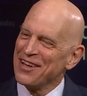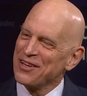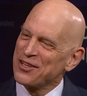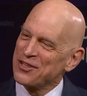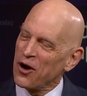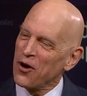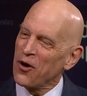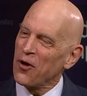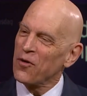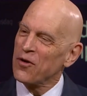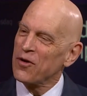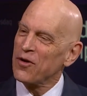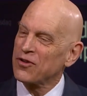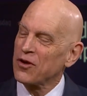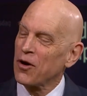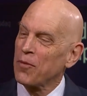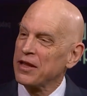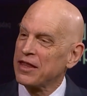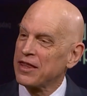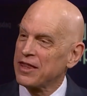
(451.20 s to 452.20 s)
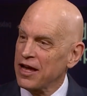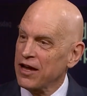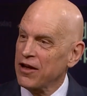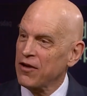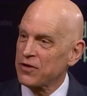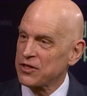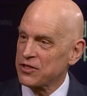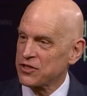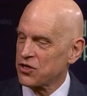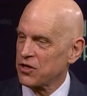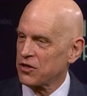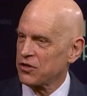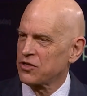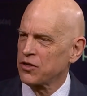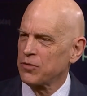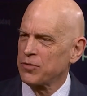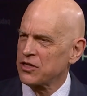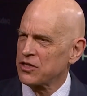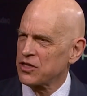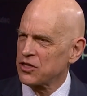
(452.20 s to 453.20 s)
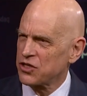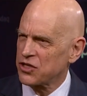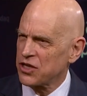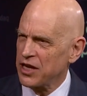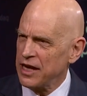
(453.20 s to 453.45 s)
But think of so much has changed.